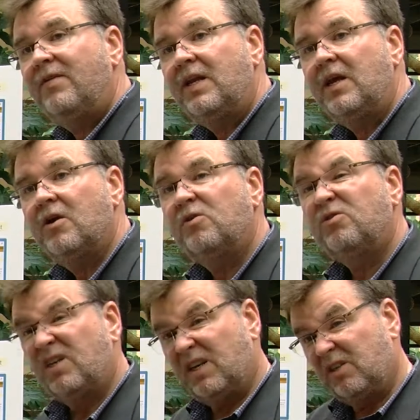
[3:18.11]

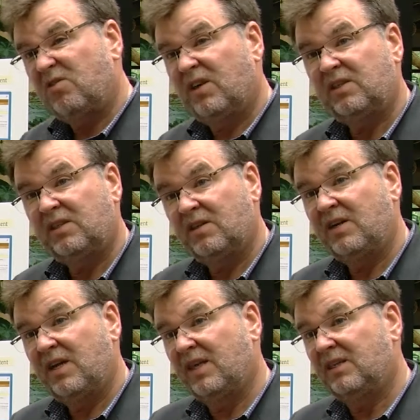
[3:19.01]
videos that address,
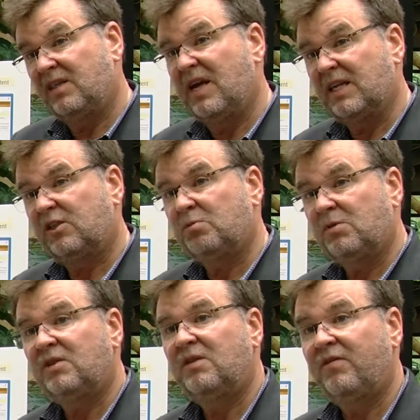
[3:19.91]
again, that
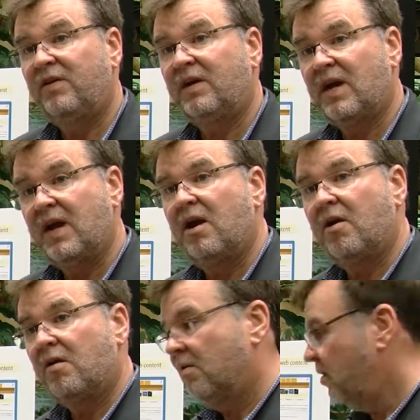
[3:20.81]
specific
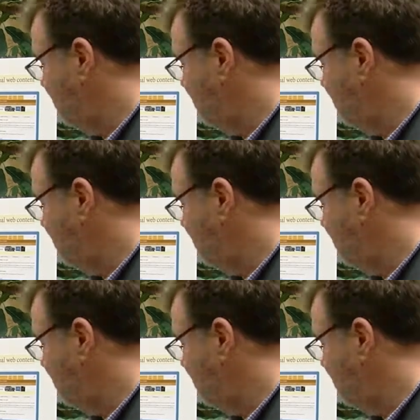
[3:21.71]
error,